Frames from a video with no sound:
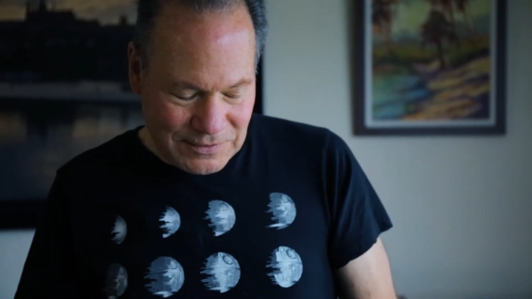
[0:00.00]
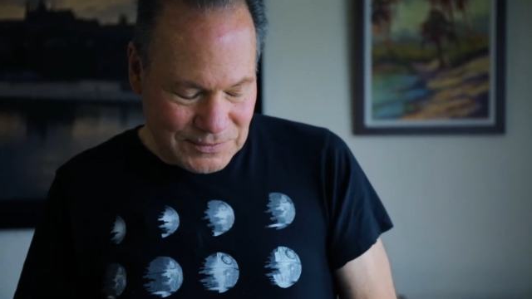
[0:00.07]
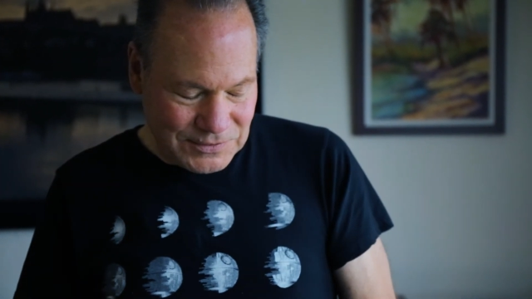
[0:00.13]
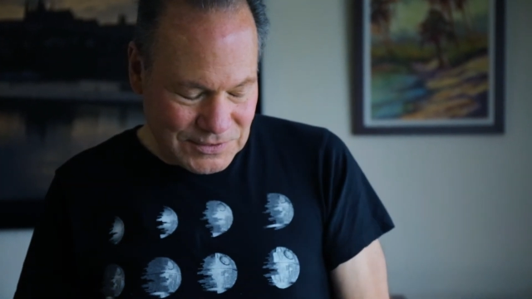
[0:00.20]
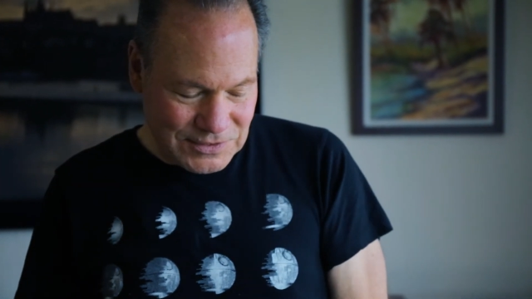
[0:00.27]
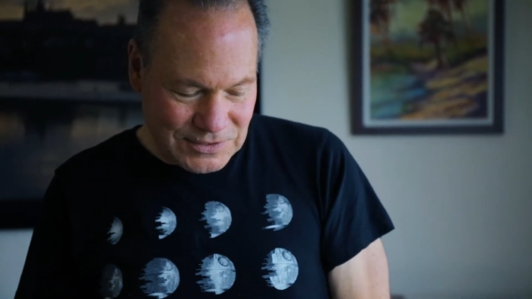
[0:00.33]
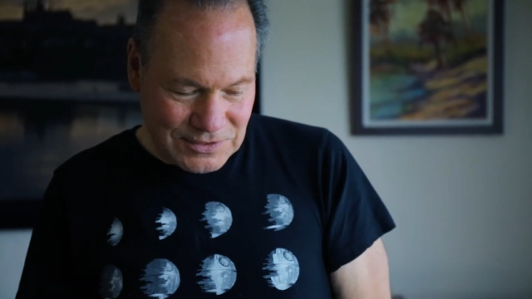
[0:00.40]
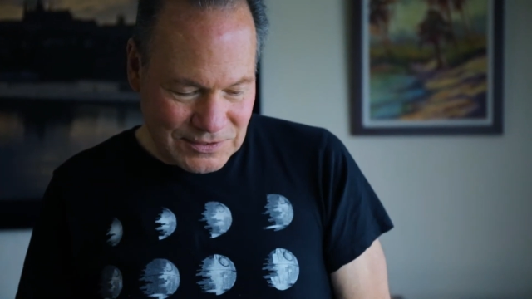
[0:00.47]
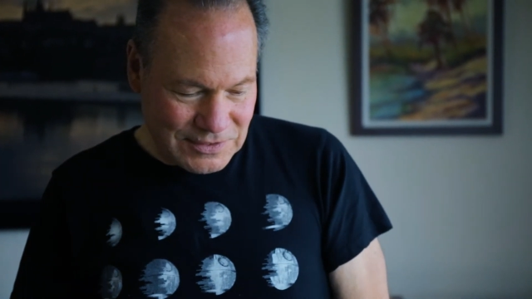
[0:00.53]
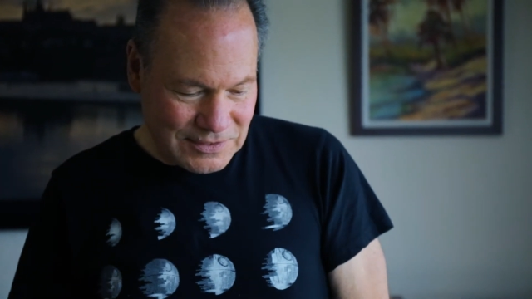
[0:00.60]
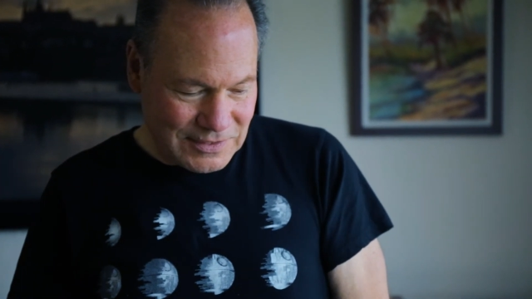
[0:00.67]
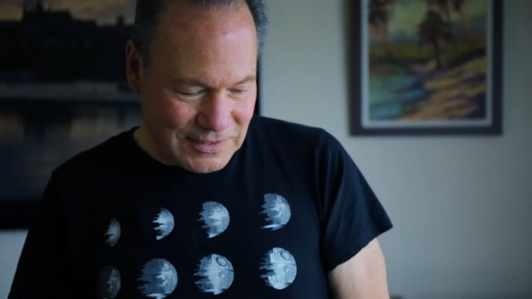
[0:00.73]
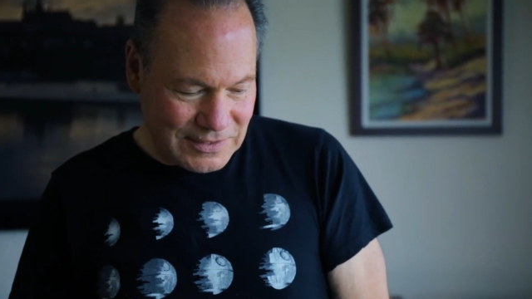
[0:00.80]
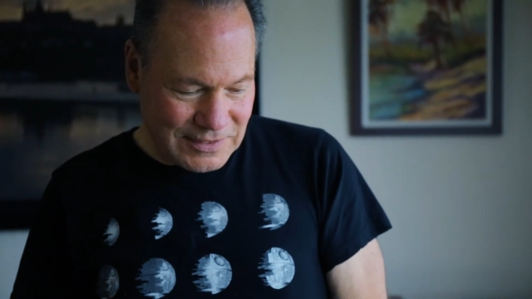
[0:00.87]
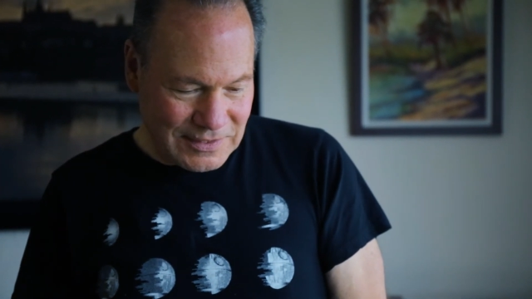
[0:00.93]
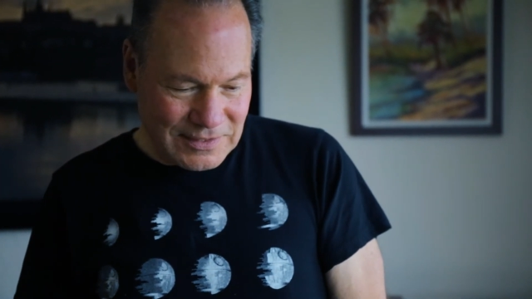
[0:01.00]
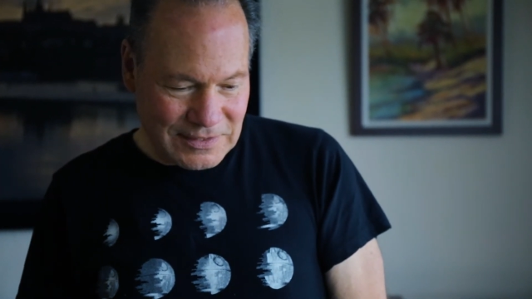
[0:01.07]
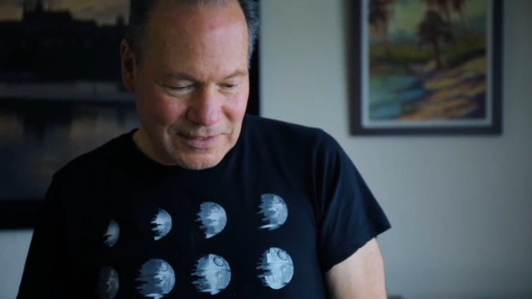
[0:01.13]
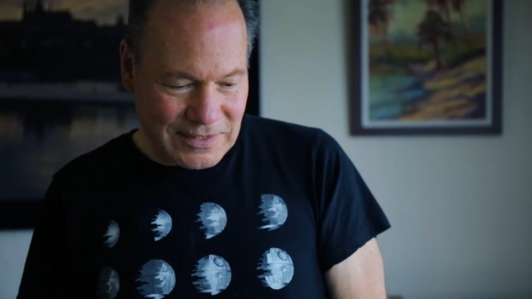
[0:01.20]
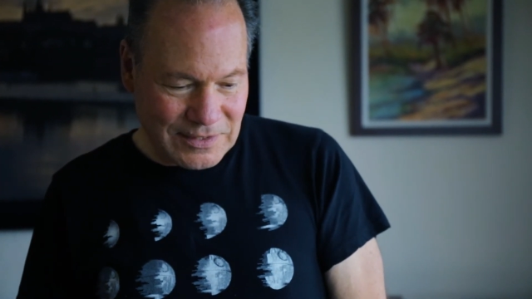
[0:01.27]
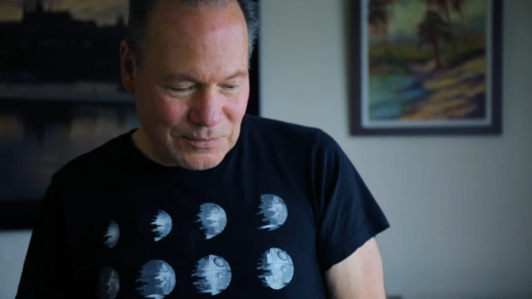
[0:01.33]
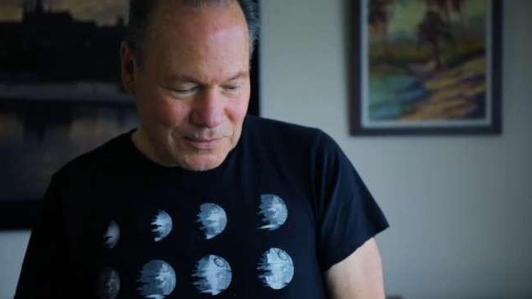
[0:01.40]
it was just a
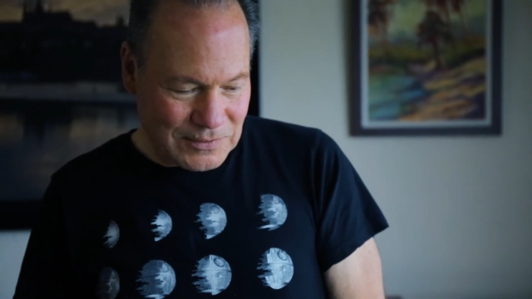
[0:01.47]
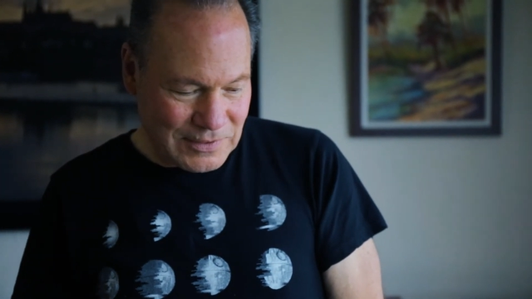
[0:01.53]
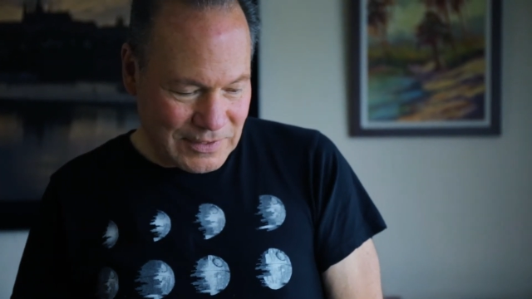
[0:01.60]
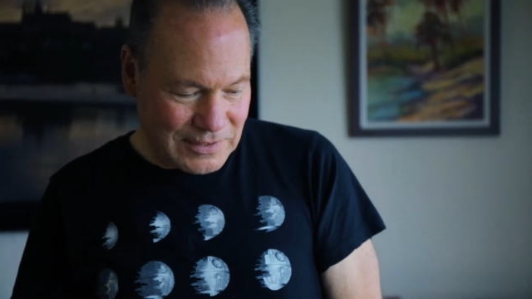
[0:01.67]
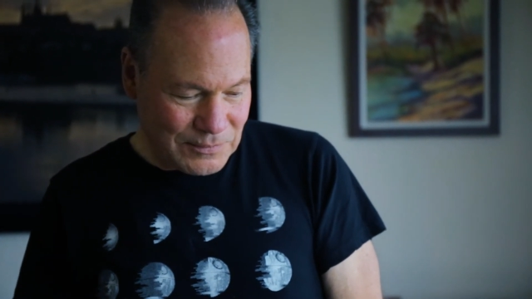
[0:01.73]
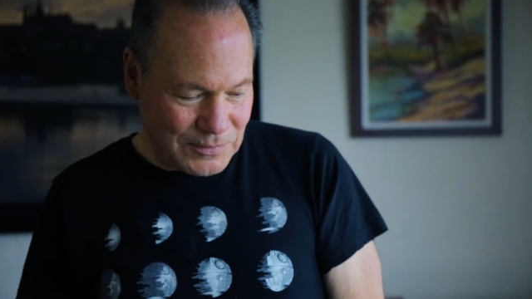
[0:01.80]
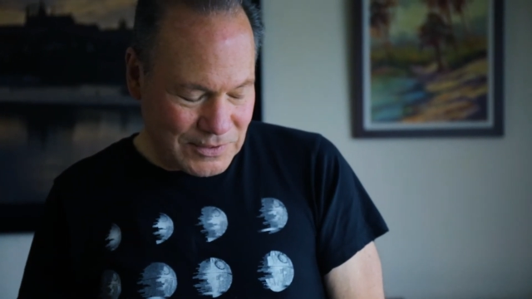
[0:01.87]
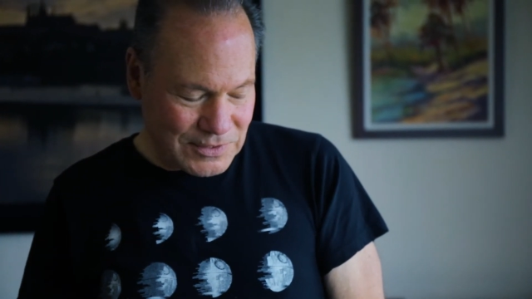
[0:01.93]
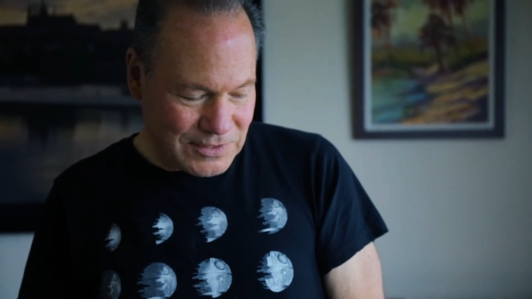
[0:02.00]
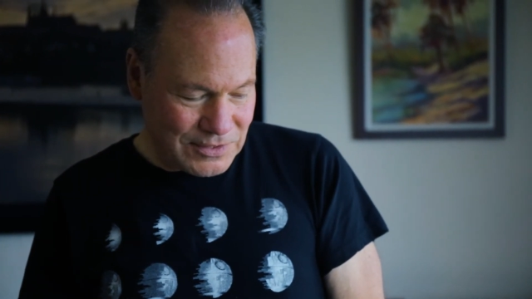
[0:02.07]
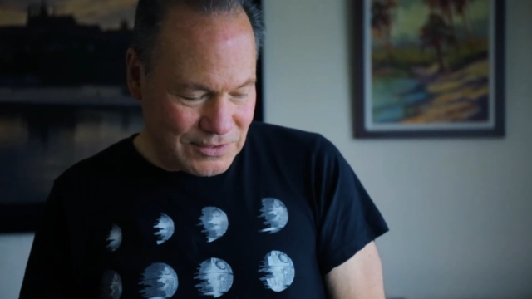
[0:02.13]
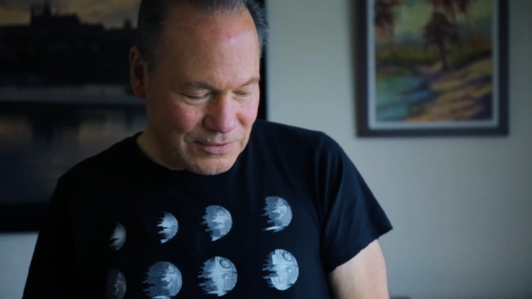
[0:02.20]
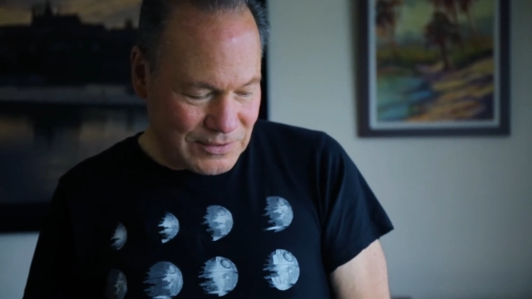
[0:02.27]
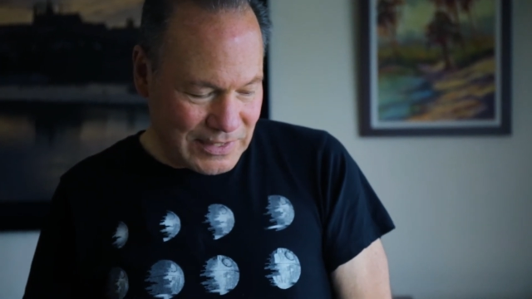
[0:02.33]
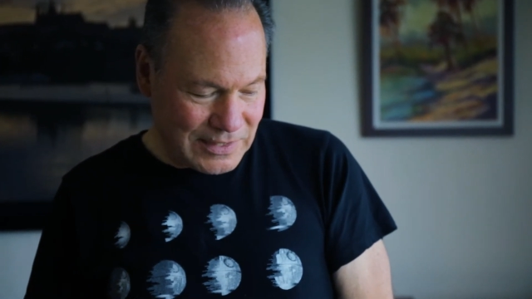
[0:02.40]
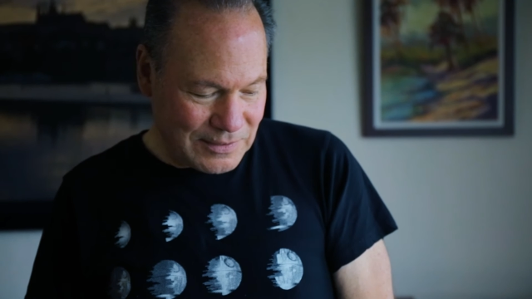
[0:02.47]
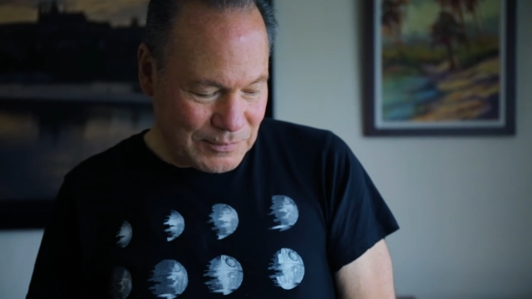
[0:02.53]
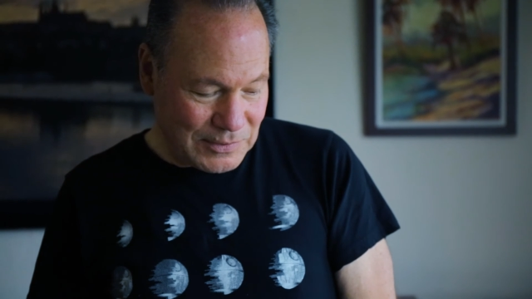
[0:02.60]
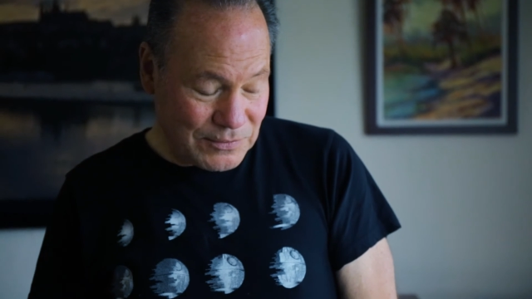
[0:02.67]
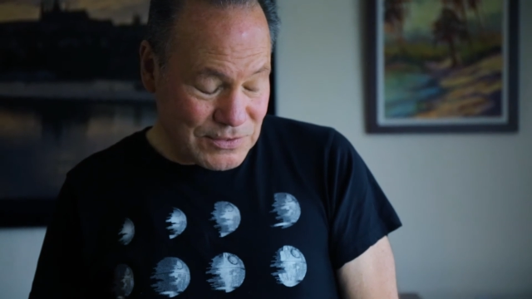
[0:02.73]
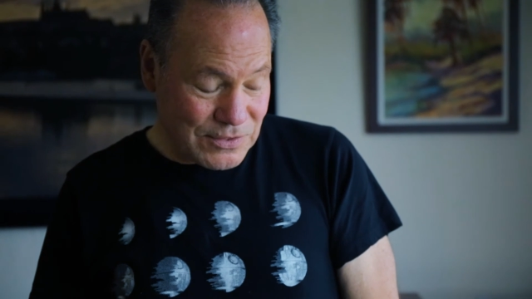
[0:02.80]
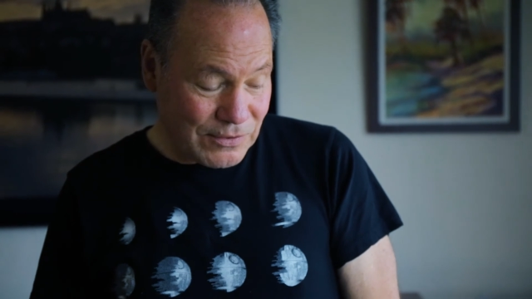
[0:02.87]
lot of work to do that,
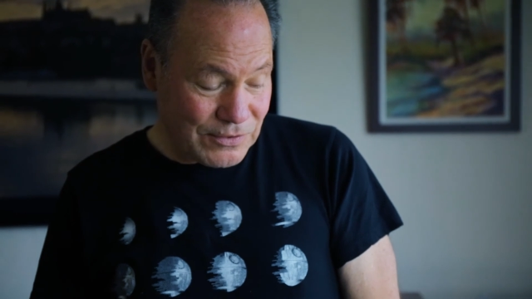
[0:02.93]
but it was